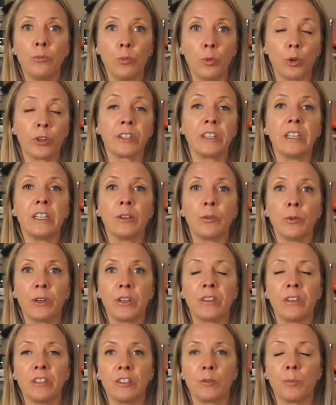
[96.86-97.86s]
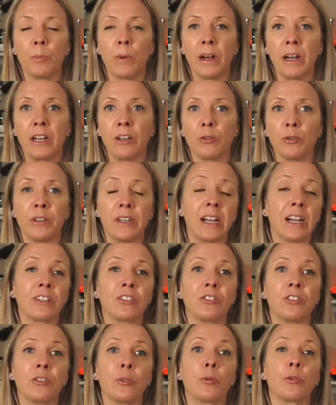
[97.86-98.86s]
working with this
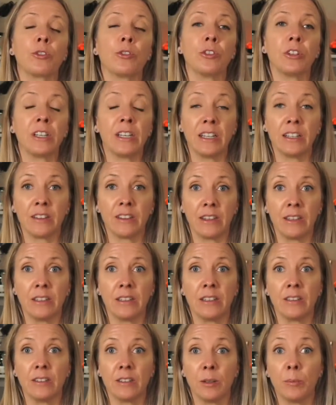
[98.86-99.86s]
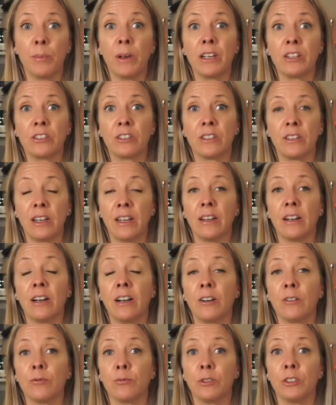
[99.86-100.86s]
bioreactor in order to get the best
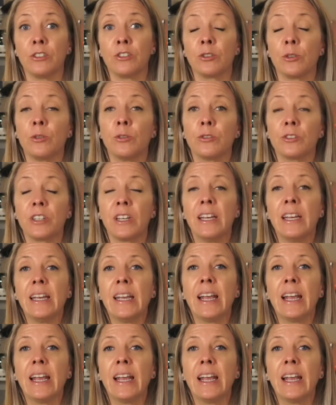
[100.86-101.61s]
result.